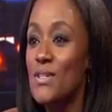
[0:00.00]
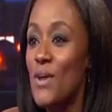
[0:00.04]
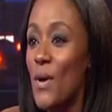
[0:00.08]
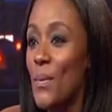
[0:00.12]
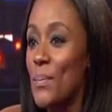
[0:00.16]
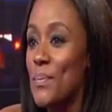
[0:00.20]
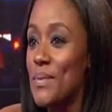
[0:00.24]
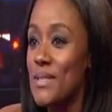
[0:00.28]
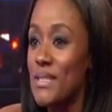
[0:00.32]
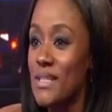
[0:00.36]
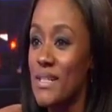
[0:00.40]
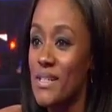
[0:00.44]

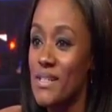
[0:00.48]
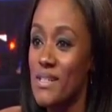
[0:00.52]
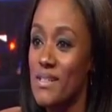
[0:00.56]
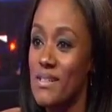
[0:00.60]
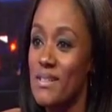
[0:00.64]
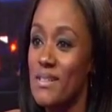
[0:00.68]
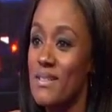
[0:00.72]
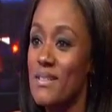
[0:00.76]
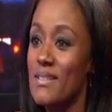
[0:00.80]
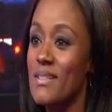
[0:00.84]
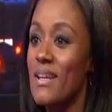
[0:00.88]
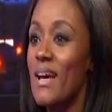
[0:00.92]

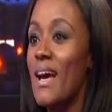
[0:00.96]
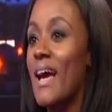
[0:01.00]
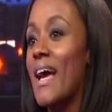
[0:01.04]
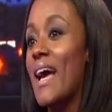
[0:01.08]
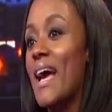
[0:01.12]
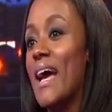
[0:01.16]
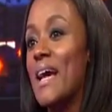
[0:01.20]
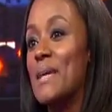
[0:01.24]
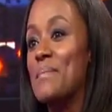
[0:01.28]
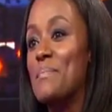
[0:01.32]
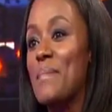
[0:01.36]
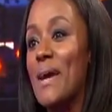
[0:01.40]
competitions,
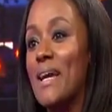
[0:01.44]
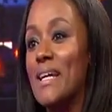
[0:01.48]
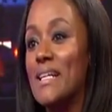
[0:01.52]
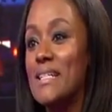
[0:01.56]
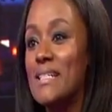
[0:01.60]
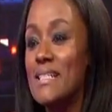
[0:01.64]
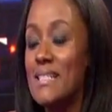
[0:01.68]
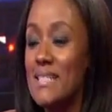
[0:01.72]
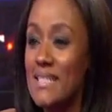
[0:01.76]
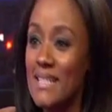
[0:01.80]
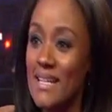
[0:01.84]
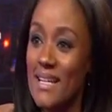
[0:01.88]
had
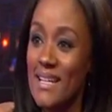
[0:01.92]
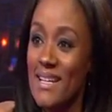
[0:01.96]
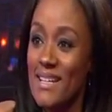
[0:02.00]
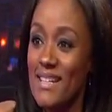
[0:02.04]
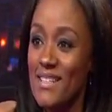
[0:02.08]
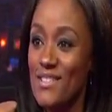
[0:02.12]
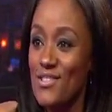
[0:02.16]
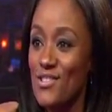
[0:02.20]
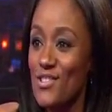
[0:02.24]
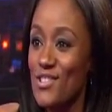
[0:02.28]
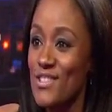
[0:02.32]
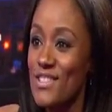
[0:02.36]

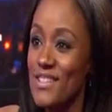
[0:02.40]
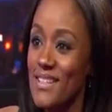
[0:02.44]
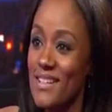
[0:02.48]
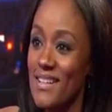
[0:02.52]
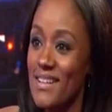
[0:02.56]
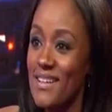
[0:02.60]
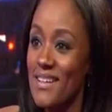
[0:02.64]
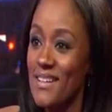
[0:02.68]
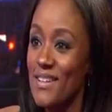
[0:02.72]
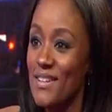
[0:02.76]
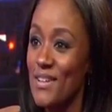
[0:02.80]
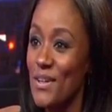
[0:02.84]
magazines to
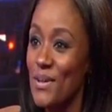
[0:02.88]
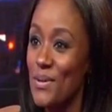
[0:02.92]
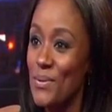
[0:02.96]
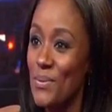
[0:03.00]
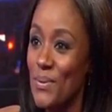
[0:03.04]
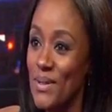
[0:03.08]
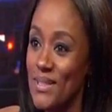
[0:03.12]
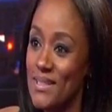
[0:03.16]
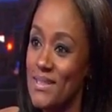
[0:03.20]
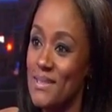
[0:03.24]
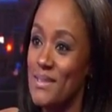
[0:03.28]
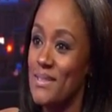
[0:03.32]
see, you know,
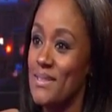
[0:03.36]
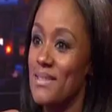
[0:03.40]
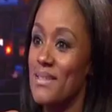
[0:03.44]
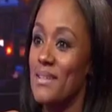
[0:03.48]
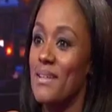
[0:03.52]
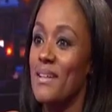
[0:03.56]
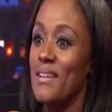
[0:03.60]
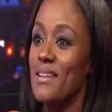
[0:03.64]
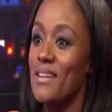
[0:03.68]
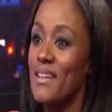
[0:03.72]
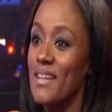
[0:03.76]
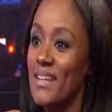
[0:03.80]
what
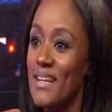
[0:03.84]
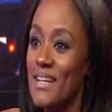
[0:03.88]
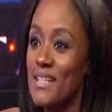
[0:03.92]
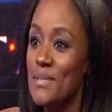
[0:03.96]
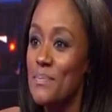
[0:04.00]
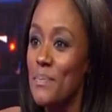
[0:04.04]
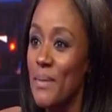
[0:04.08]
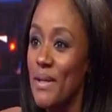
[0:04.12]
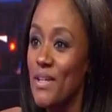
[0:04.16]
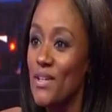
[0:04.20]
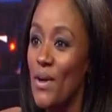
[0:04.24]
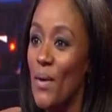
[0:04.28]
the
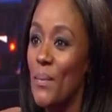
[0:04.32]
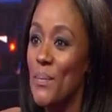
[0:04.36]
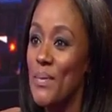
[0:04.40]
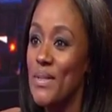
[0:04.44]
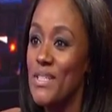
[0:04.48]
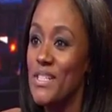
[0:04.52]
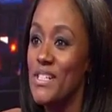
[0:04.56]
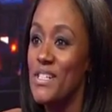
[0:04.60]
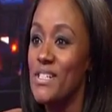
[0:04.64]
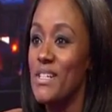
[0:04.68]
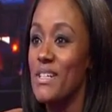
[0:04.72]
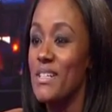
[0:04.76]
next big
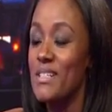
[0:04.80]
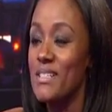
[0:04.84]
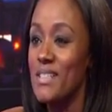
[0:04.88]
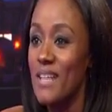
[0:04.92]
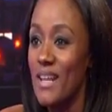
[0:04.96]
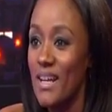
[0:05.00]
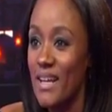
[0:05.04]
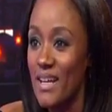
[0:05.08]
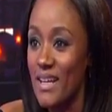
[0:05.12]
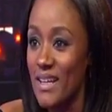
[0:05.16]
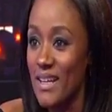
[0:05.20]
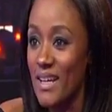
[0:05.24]
competition is
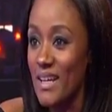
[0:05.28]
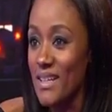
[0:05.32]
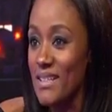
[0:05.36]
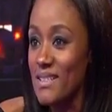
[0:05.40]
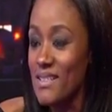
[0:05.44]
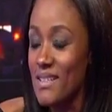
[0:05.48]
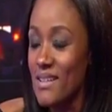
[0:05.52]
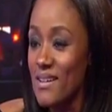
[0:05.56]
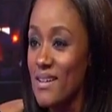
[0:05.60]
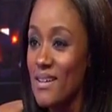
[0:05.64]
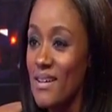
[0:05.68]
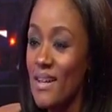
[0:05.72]
that I can
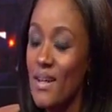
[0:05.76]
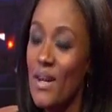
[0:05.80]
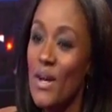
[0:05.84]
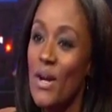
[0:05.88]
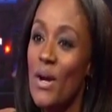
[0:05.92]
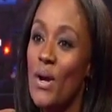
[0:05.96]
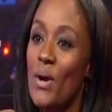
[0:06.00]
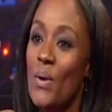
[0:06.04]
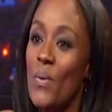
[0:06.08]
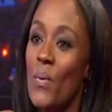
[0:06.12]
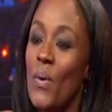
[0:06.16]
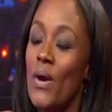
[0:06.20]
enter.
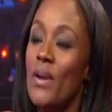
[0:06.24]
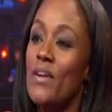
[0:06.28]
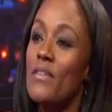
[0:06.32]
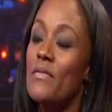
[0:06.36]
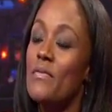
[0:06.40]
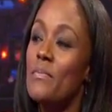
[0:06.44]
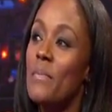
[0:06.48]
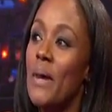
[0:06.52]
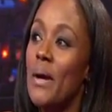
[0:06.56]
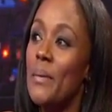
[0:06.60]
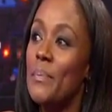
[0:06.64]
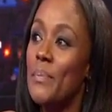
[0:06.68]
One
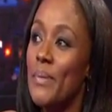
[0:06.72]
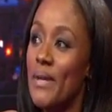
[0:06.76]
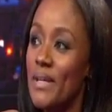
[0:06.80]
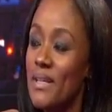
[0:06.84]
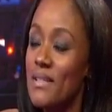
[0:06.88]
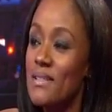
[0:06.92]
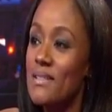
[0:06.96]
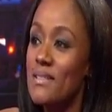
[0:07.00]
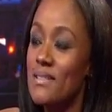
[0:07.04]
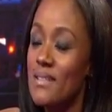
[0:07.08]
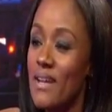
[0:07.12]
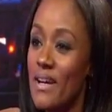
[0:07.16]
of my
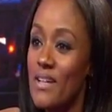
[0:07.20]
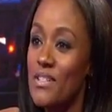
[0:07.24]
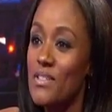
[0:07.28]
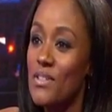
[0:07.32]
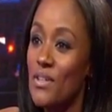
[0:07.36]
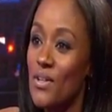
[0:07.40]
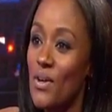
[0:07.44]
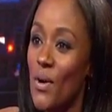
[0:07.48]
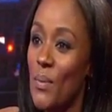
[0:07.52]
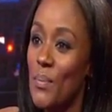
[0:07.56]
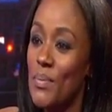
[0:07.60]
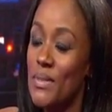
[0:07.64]
biggest
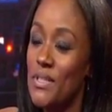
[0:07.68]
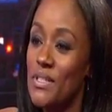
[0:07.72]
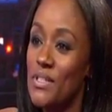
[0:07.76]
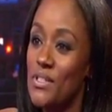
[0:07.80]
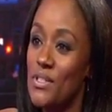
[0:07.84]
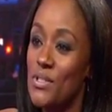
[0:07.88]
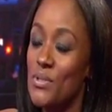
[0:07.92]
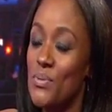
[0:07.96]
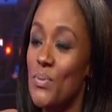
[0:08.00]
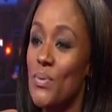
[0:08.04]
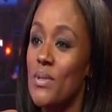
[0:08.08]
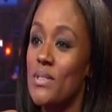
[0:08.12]
national
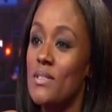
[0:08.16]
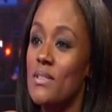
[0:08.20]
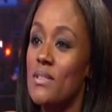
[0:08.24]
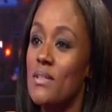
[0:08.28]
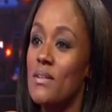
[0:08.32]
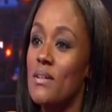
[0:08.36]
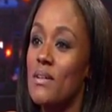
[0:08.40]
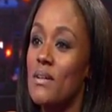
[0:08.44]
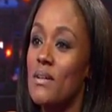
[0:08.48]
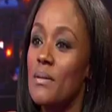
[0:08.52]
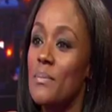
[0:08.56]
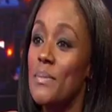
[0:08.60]
competitions was
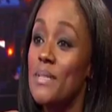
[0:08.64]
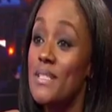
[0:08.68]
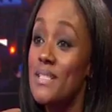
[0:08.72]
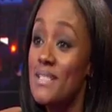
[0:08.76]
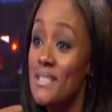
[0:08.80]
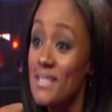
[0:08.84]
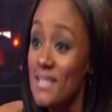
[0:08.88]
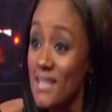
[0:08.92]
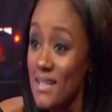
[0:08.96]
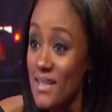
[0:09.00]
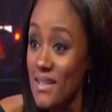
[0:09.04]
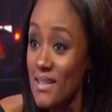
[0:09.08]
the
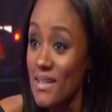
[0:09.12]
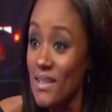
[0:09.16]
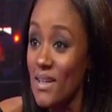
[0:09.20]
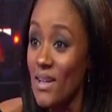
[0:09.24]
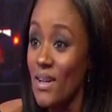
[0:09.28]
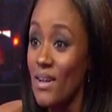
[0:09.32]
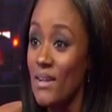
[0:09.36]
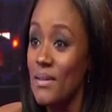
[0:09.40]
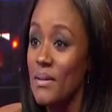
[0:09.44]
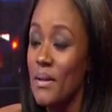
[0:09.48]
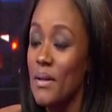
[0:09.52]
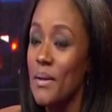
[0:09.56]

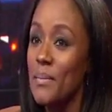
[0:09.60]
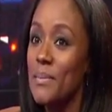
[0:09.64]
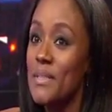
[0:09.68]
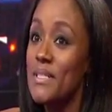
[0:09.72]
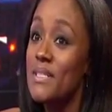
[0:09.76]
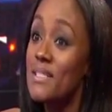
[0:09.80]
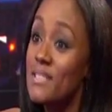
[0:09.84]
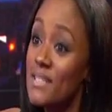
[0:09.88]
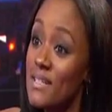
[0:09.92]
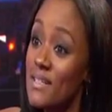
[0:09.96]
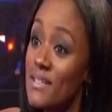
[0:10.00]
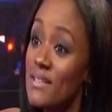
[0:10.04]

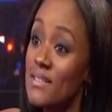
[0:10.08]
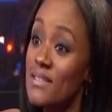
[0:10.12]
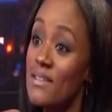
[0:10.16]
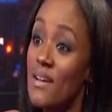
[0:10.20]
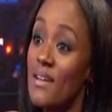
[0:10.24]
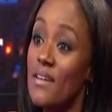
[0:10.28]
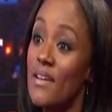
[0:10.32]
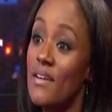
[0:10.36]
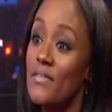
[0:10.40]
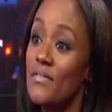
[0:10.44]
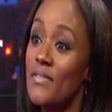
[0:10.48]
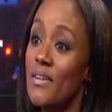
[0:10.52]
Miss Teen
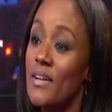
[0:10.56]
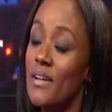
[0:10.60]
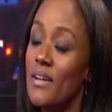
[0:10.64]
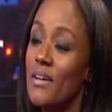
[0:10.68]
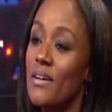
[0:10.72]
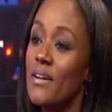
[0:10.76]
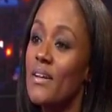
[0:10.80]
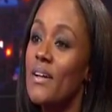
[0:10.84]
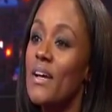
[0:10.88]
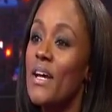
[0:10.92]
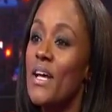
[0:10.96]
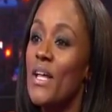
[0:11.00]
South
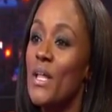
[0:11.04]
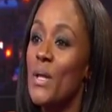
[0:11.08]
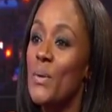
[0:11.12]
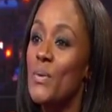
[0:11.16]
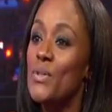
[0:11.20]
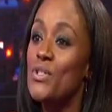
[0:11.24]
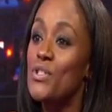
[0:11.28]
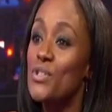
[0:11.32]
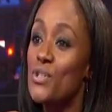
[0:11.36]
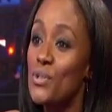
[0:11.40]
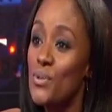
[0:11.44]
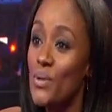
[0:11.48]
Africa. It
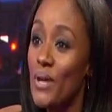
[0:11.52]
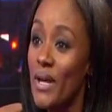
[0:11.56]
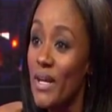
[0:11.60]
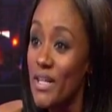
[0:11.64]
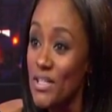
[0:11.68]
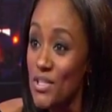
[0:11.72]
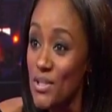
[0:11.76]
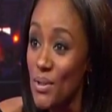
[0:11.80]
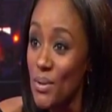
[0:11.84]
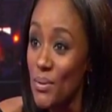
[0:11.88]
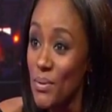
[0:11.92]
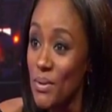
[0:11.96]
was Hugh
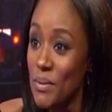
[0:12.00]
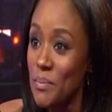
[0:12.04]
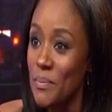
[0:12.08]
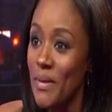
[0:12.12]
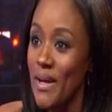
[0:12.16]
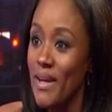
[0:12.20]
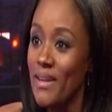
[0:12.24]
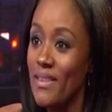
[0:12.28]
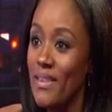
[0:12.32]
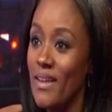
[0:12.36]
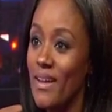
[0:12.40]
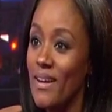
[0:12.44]
Heyschunert
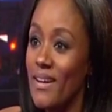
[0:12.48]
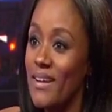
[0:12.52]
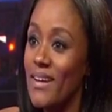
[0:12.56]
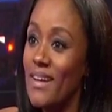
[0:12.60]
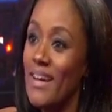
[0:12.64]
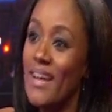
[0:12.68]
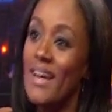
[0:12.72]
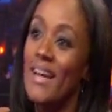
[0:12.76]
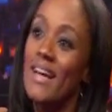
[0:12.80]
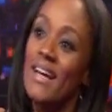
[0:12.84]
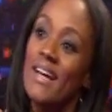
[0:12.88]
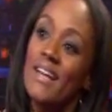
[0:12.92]
back then.
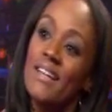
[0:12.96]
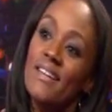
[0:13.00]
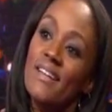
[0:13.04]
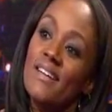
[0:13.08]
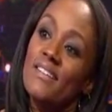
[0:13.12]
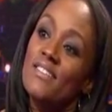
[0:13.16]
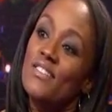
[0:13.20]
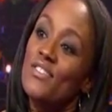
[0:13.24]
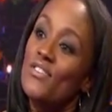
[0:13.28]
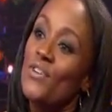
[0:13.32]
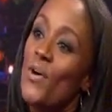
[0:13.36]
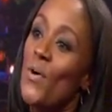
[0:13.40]
And that just